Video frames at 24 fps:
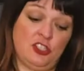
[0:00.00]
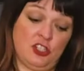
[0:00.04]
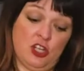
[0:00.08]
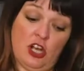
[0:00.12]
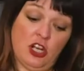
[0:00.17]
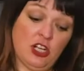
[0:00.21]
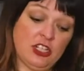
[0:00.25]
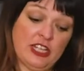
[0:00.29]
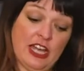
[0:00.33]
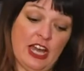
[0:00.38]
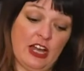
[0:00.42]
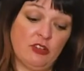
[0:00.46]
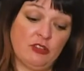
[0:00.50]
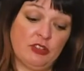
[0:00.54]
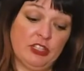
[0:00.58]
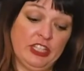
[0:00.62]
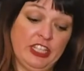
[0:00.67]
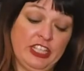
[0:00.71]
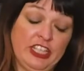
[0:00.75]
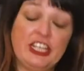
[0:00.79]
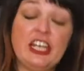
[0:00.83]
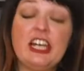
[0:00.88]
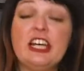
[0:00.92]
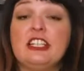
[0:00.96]
turned out
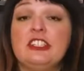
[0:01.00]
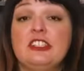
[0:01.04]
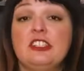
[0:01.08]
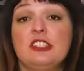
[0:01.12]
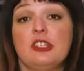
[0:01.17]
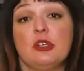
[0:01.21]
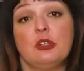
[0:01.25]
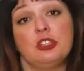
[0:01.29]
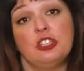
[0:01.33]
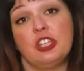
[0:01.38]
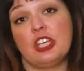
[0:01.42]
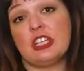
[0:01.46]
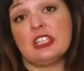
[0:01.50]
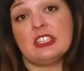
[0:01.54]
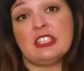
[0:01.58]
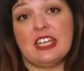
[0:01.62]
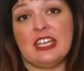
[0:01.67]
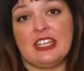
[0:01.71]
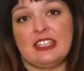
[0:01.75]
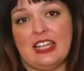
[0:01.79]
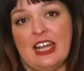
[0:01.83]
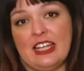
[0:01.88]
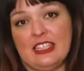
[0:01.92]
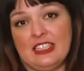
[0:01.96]
really good, so it looks
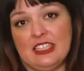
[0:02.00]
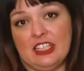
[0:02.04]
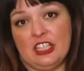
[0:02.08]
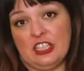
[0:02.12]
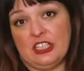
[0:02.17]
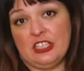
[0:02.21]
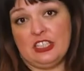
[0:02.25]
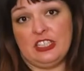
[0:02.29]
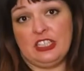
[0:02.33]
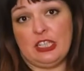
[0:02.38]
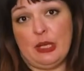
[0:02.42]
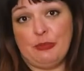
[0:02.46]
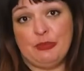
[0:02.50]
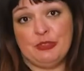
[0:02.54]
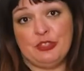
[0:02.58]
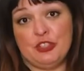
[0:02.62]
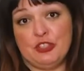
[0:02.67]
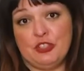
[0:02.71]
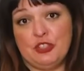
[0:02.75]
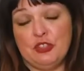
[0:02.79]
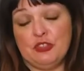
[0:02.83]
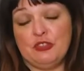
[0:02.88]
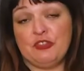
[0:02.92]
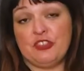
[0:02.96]
like that's a good
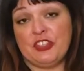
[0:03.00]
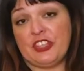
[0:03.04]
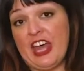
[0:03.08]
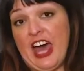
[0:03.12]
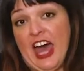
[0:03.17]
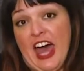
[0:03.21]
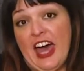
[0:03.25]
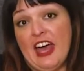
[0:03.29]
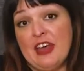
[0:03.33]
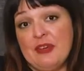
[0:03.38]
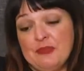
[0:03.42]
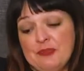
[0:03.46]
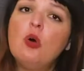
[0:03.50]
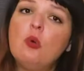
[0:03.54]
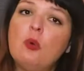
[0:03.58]
substitute for that.